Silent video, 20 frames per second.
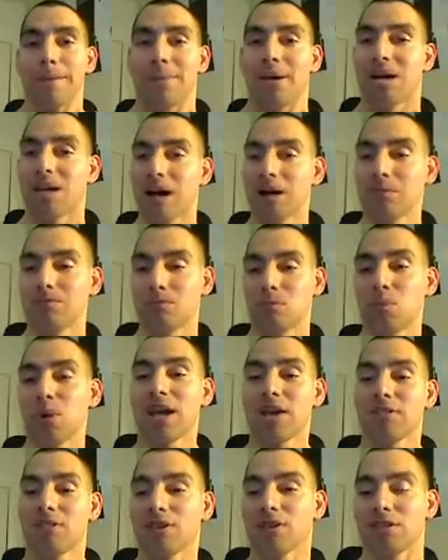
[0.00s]
But
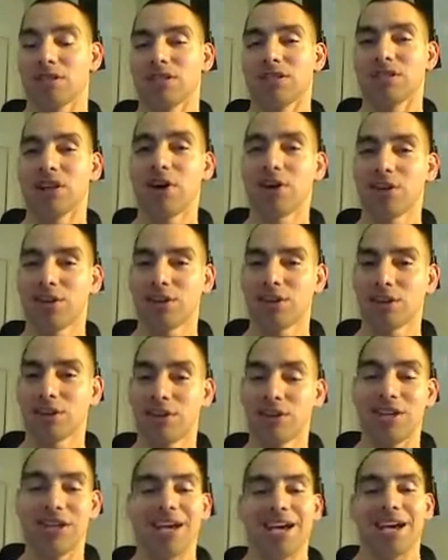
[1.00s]
whatever. It's all good in the
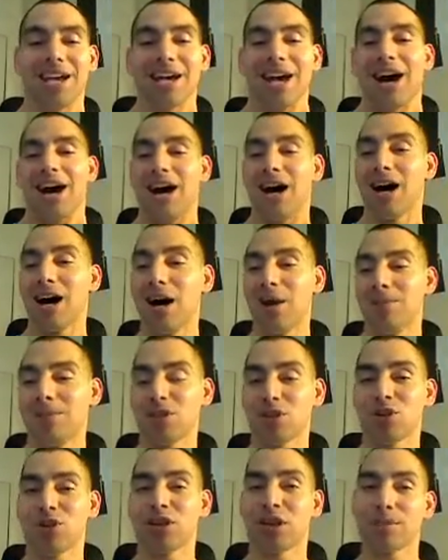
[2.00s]
hood.
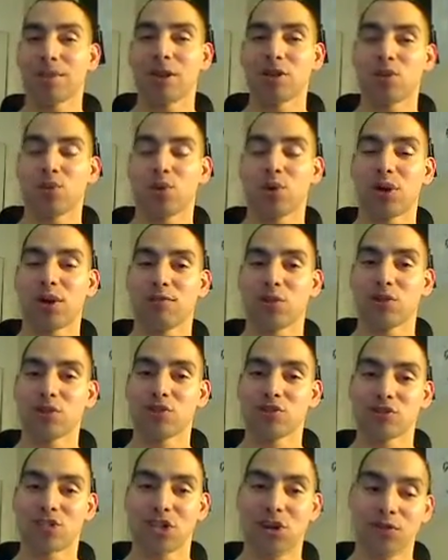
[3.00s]
Be sure to check me out on Twitter if you're
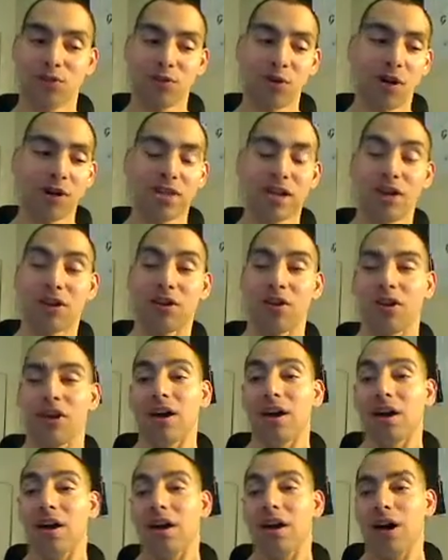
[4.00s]
interested or if you're on there.
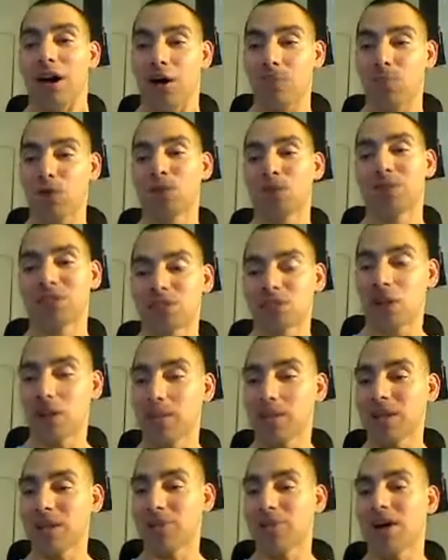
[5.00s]
Pretty much to
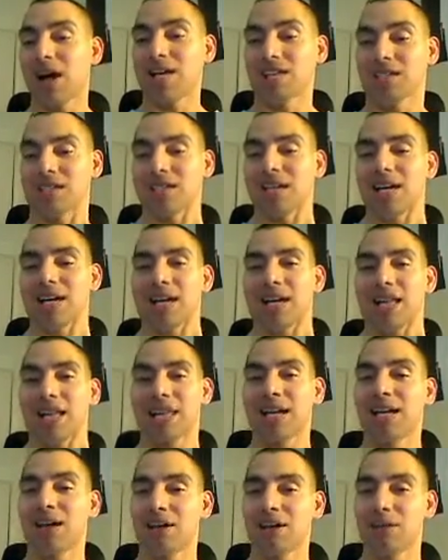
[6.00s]
talk about the fights.
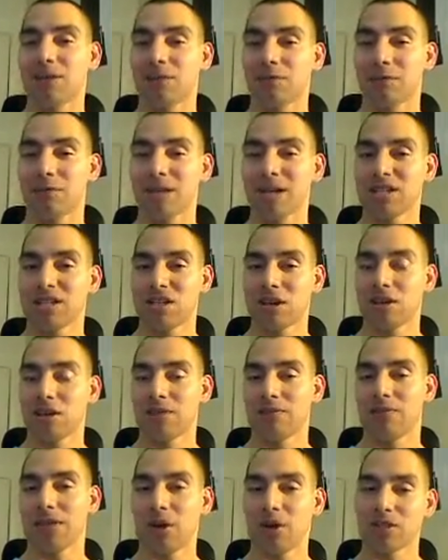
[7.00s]
Link on the information
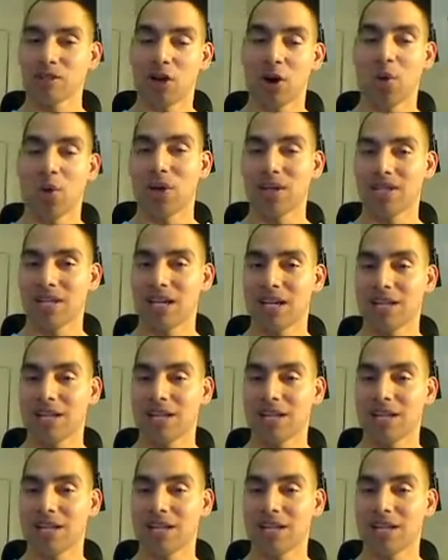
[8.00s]
under the video as always.